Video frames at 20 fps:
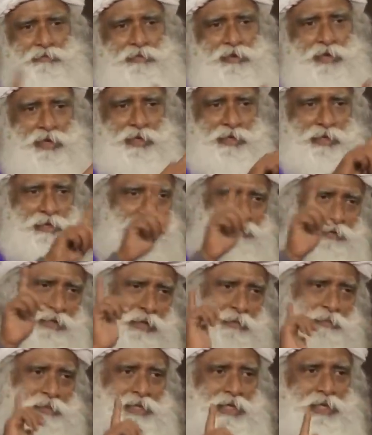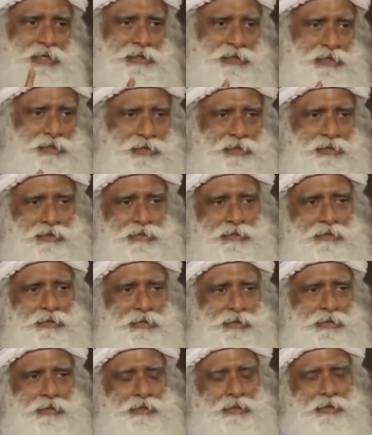created for themselves.
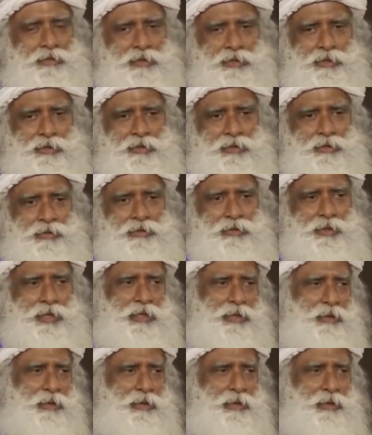You can